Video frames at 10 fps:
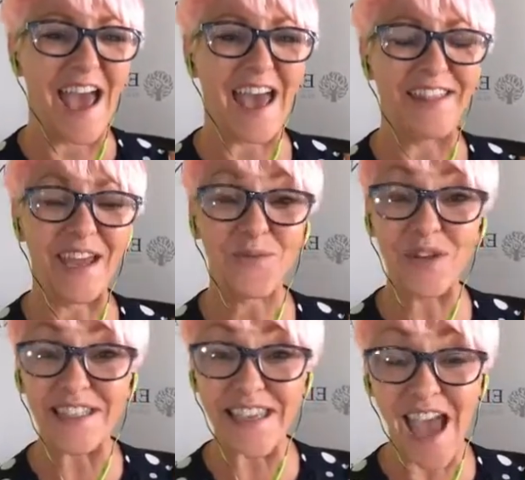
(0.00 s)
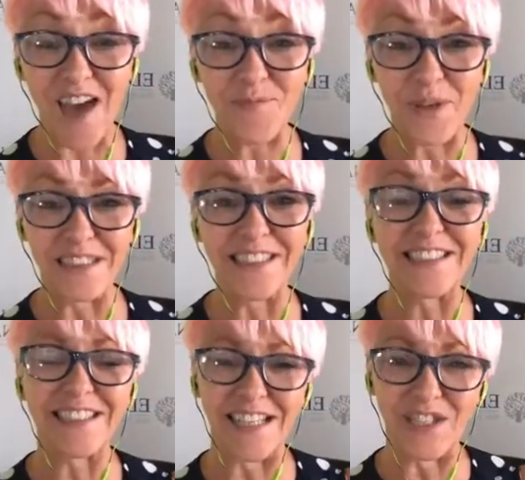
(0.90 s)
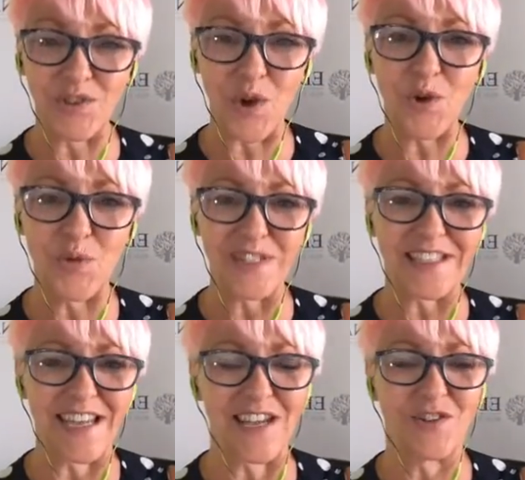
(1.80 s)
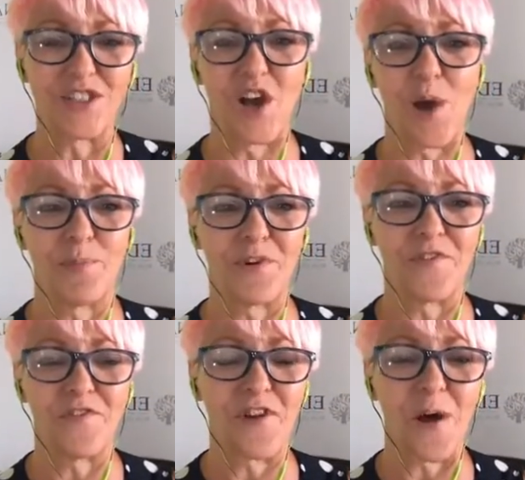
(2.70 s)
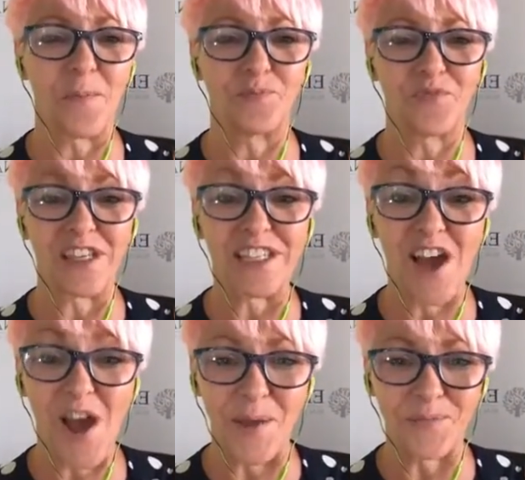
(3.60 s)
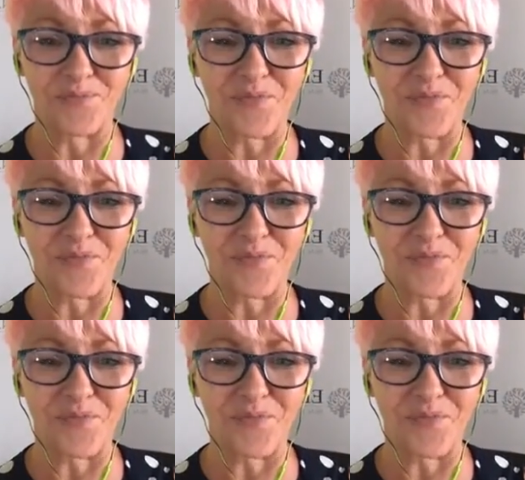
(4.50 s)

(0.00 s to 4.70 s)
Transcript: And then once they have buildings, they struggle with staying on top of the time.